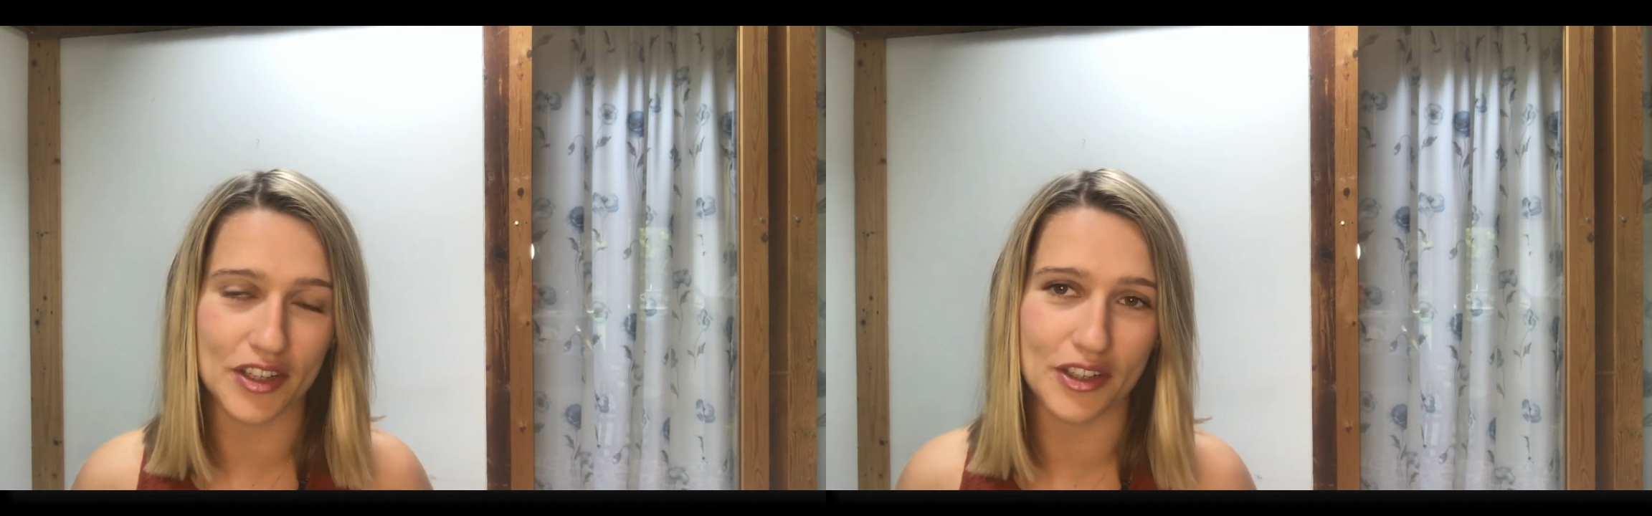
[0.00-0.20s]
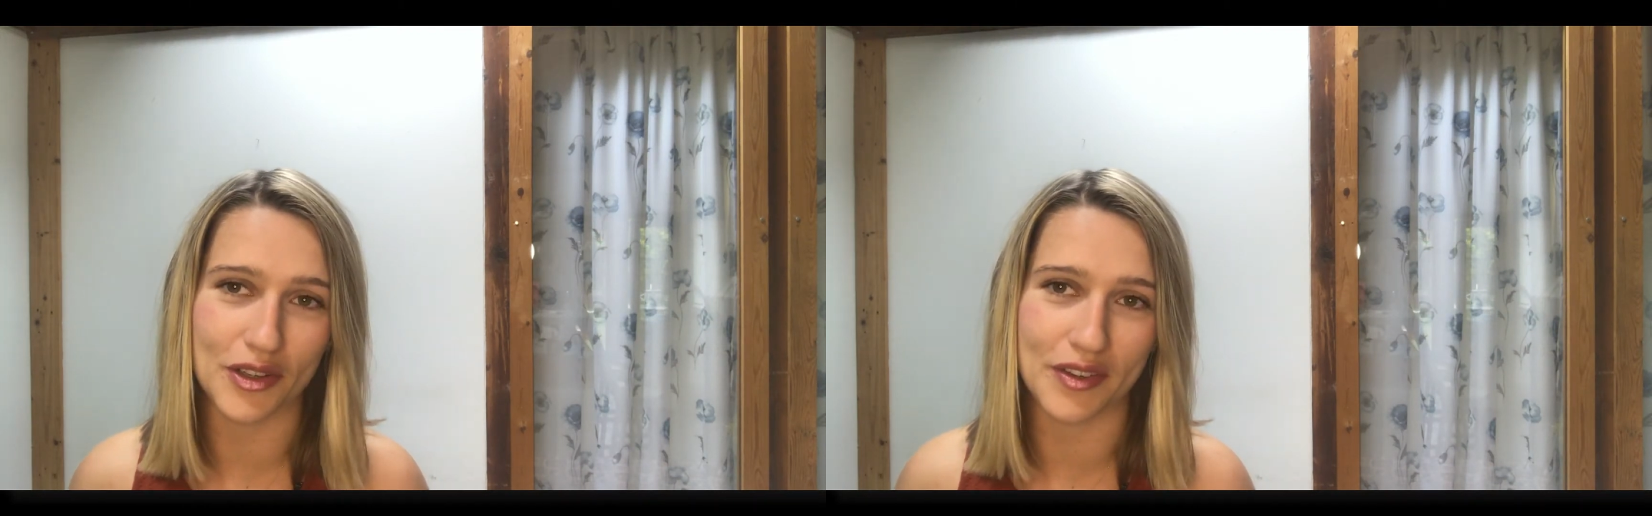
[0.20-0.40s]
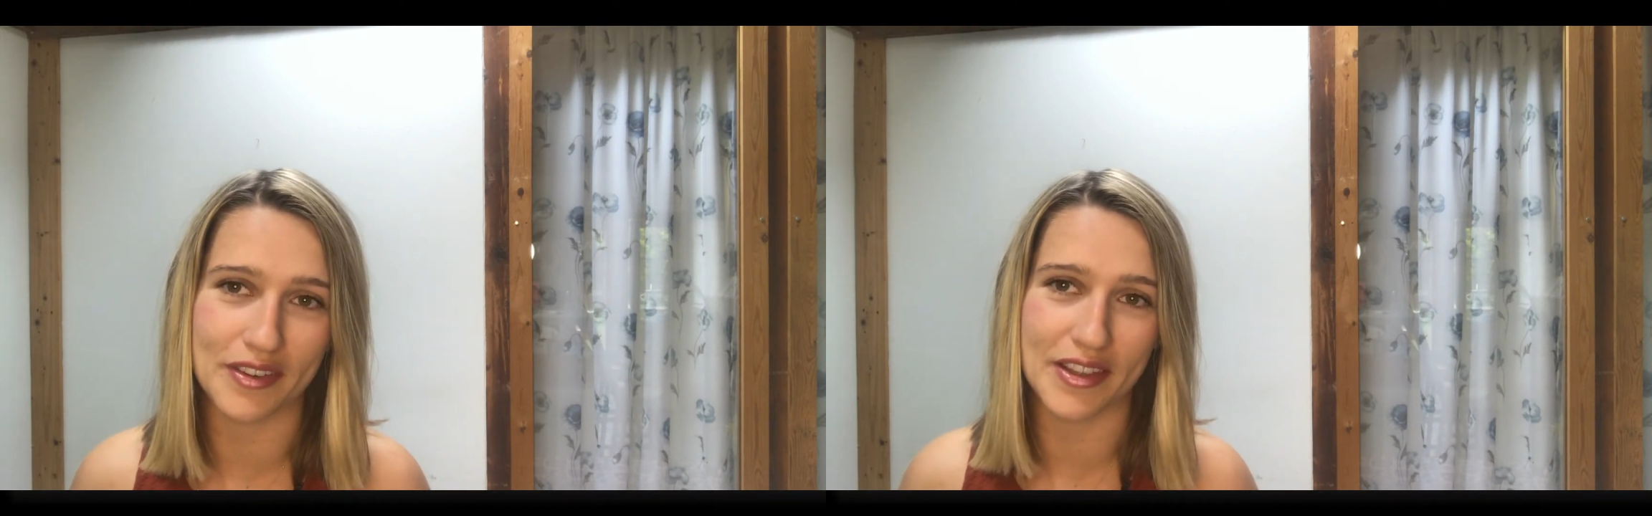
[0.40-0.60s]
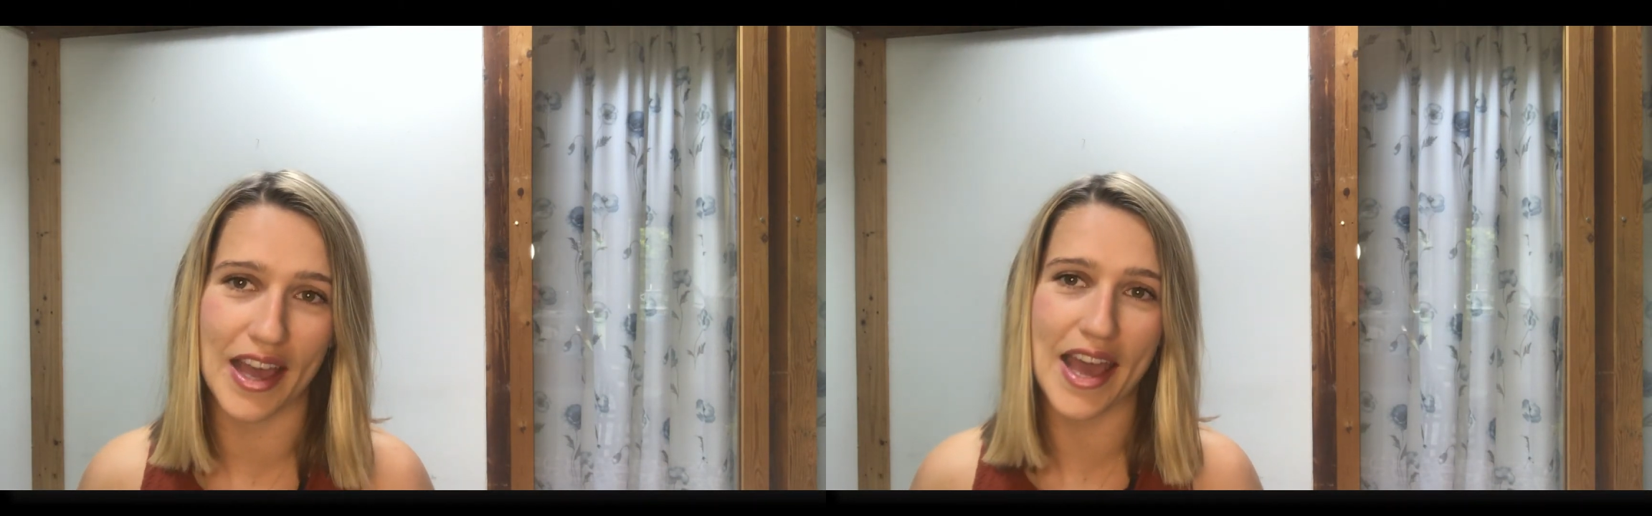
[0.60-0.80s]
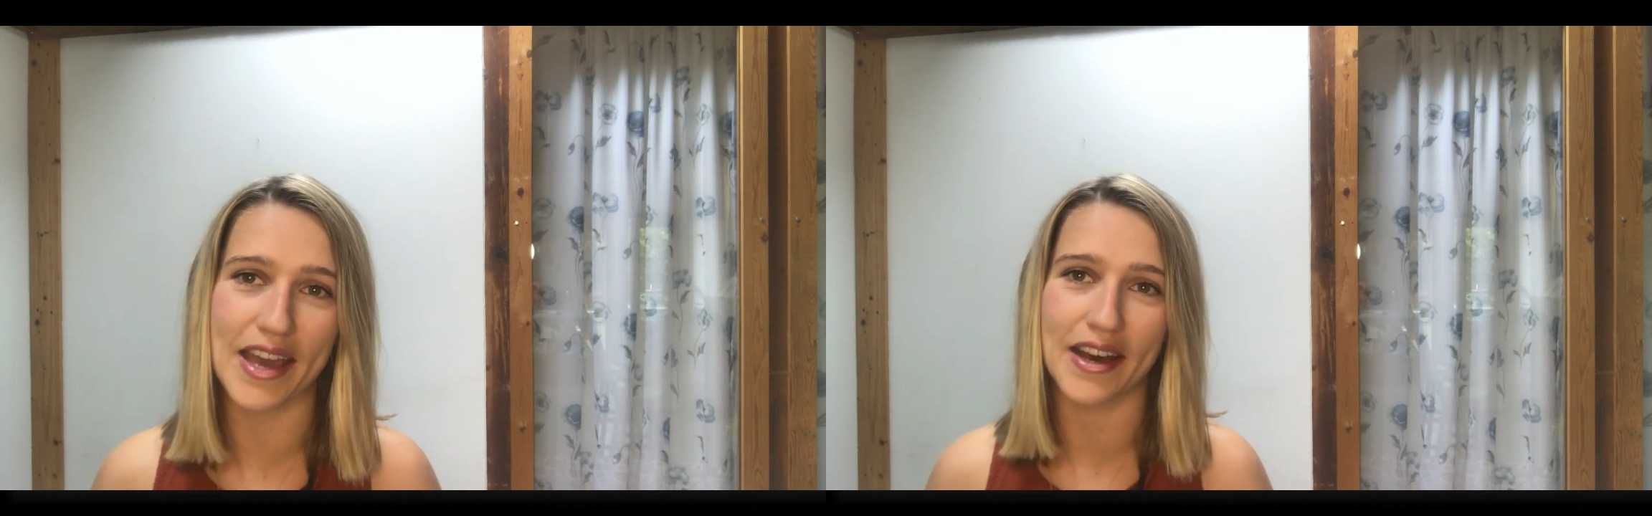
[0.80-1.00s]
You can see
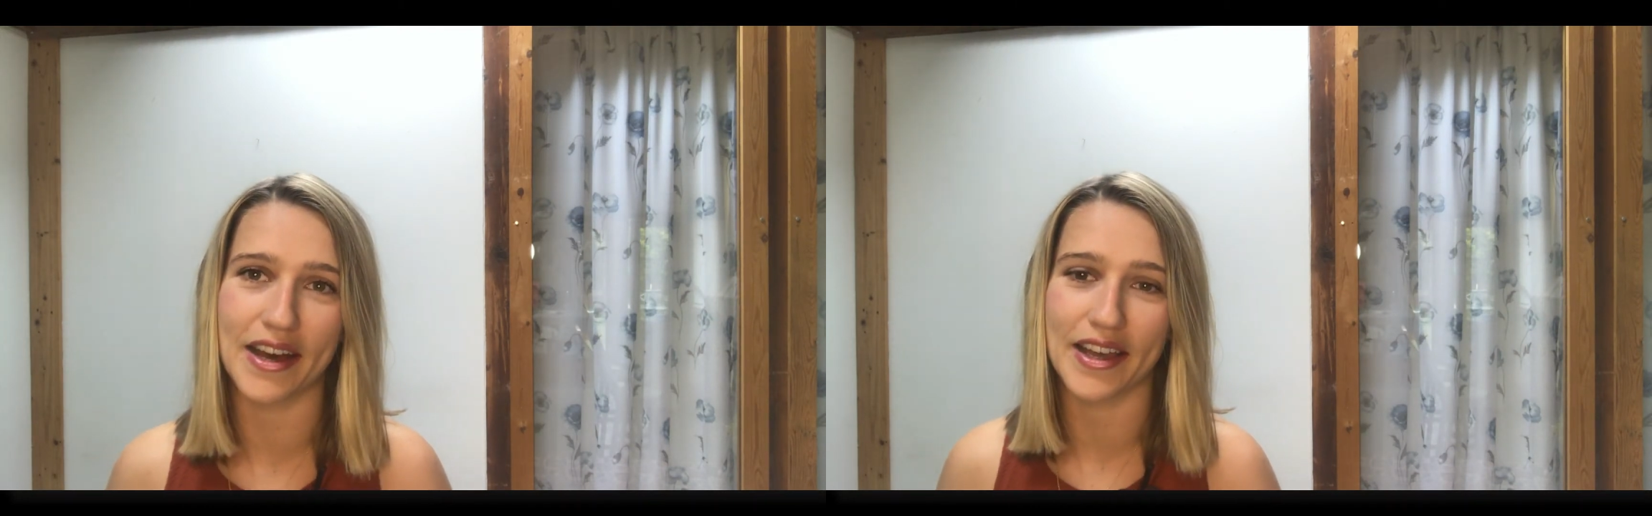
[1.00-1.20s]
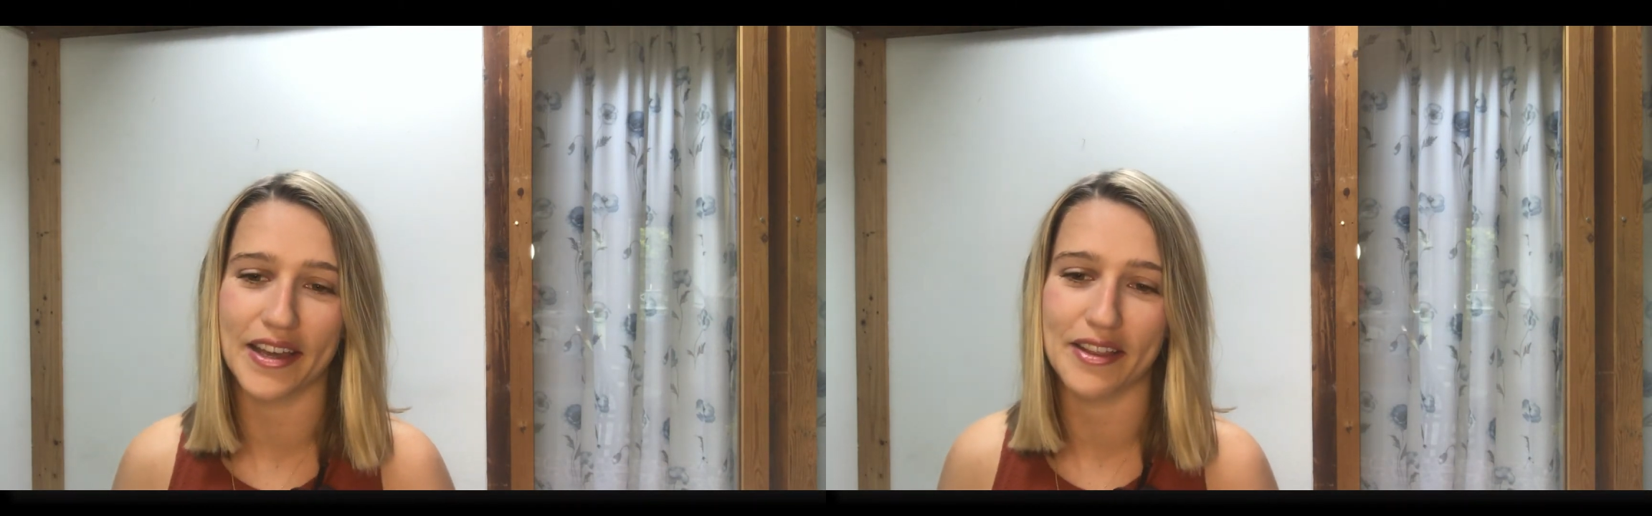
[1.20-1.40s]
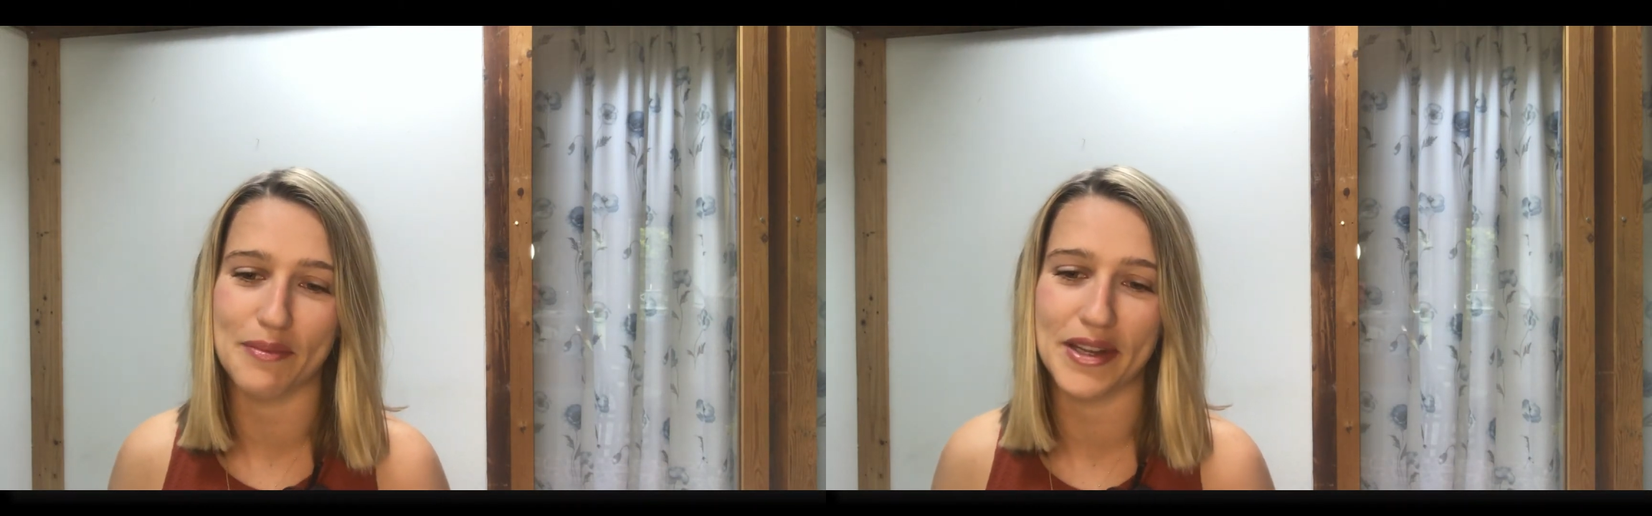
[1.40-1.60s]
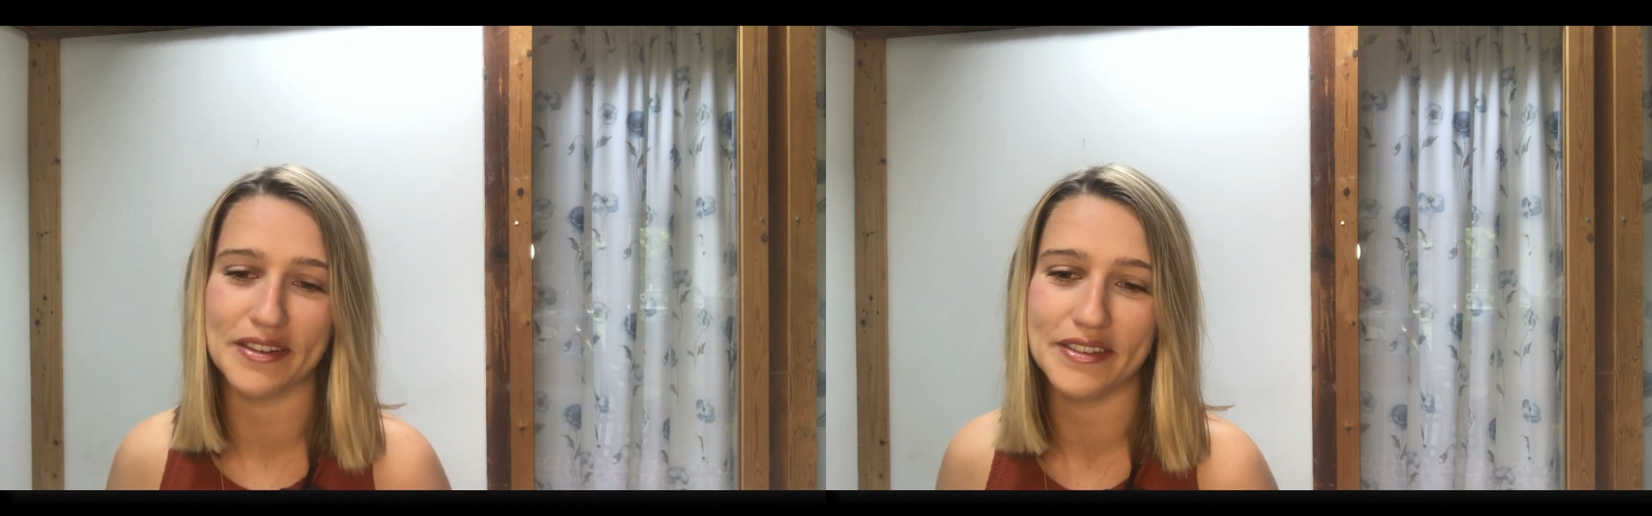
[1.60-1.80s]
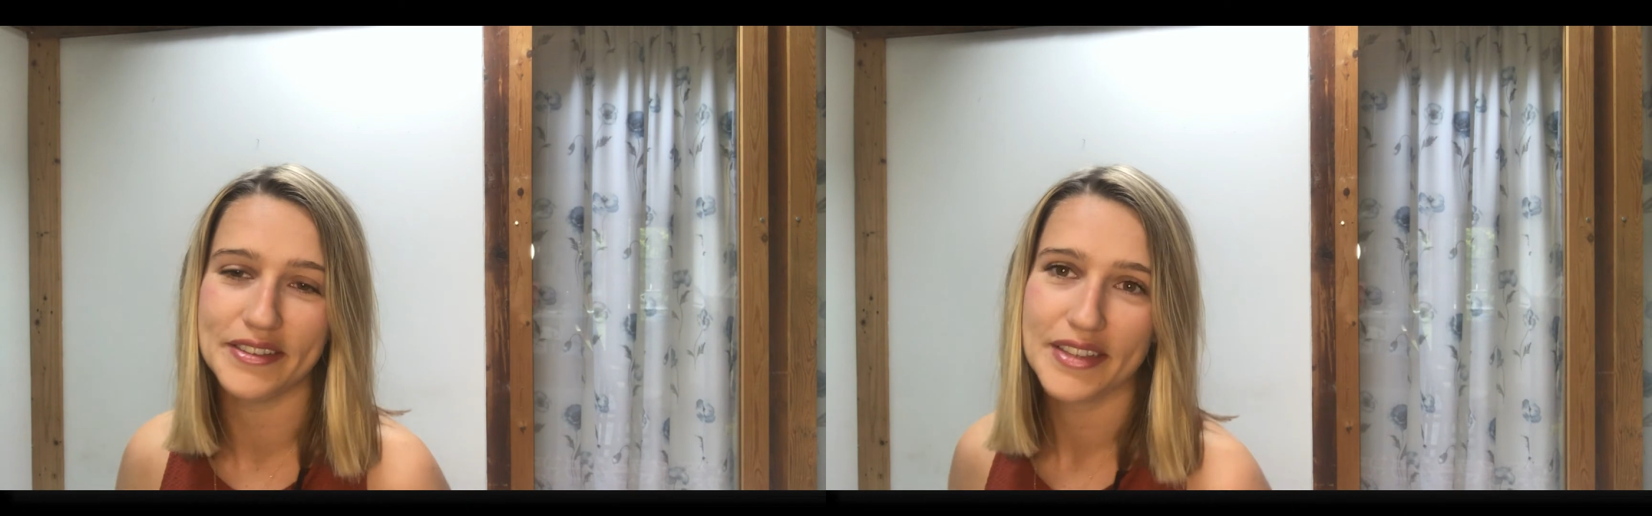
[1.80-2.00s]
the AI in the middle.